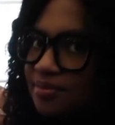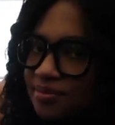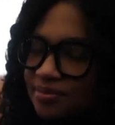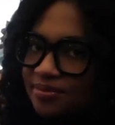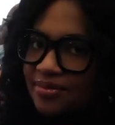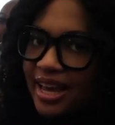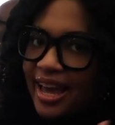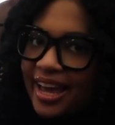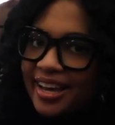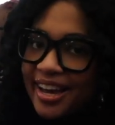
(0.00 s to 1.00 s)
Okay.
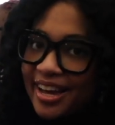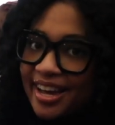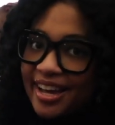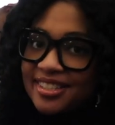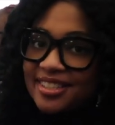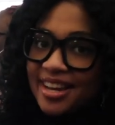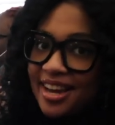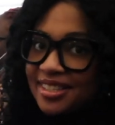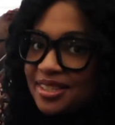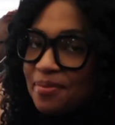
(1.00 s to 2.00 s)
Hey guys,
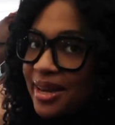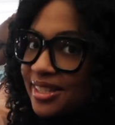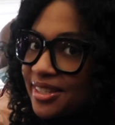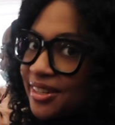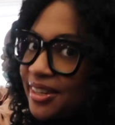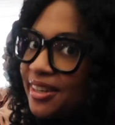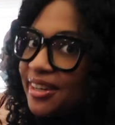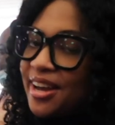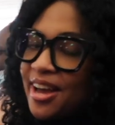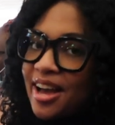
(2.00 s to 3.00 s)
last semester,
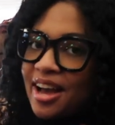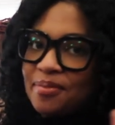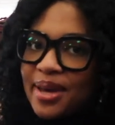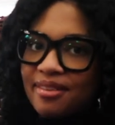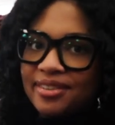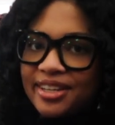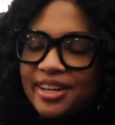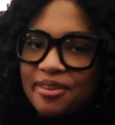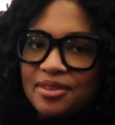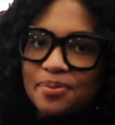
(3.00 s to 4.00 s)
mm. I've been having
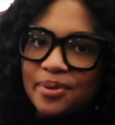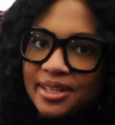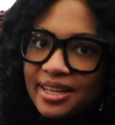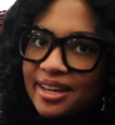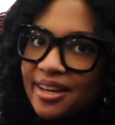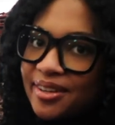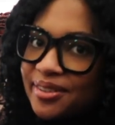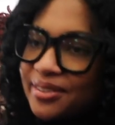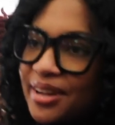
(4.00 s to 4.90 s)
a nervous breakdown.